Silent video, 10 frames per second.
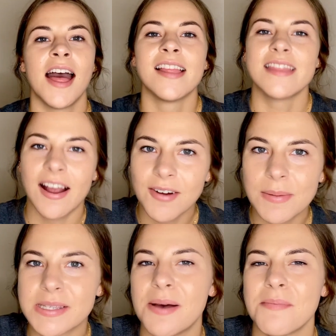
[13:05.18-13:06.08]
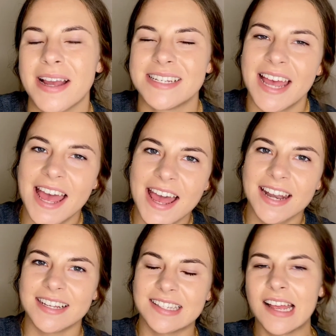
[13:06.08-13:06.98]
That wraps up my 10
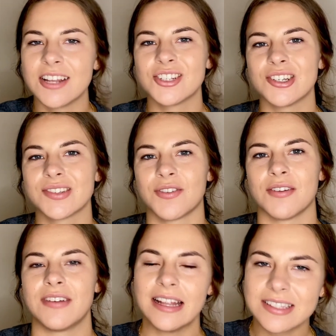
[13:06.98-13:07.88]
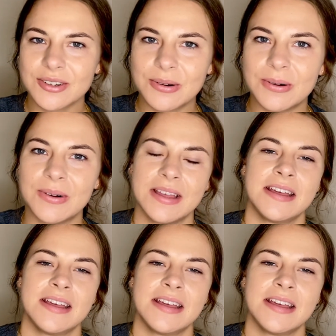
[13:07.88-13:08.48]
essentials for vet school.